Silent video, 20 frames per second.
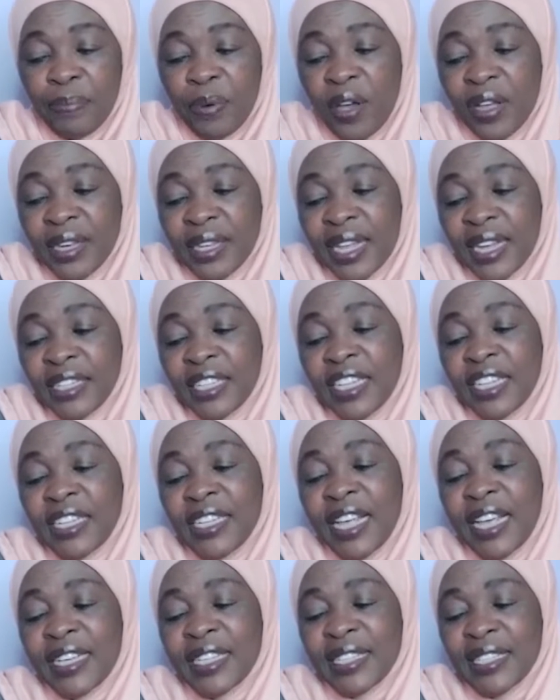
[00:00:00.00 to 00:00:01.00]
point that it
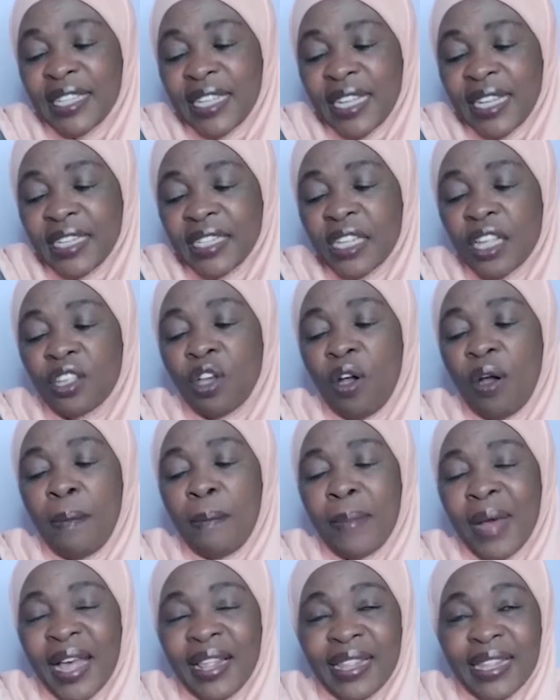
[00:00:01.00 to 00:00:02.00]
exceeds your
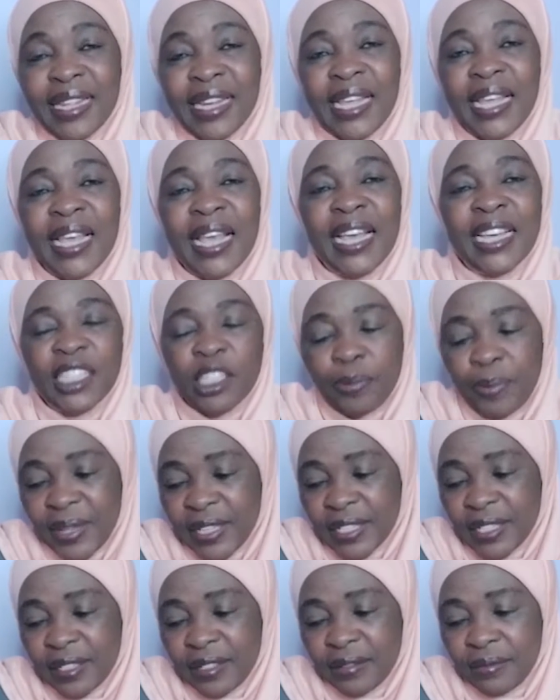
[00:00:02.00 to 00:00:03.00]
monthly
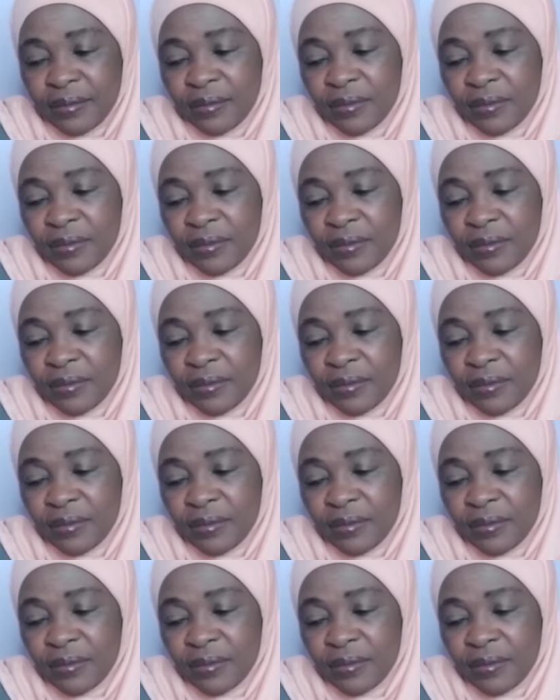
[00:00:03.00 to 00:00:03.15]
expense.